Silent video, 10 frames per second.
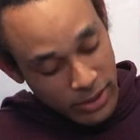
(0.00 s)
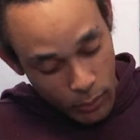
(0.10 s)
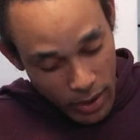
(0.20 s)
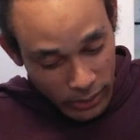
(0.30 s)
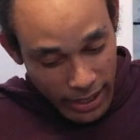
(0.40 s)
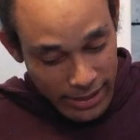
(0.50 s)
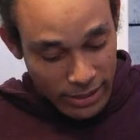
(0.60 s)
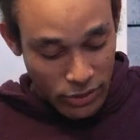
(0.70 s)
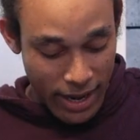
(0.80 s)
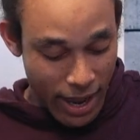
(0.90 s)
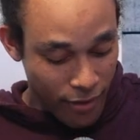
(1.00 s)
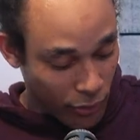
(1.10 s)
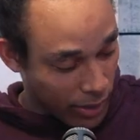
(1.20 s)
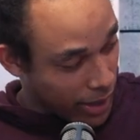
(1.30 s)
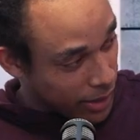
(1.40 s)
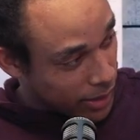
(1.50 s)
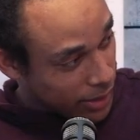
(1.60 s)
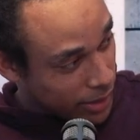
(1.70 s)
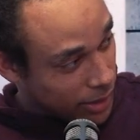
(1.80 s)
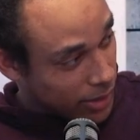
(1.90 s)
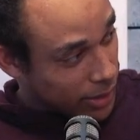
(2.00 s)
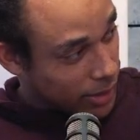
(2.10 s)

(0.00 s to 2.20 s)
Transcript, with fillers: you- why you lied? Said you're not a headphone guy. Because I'm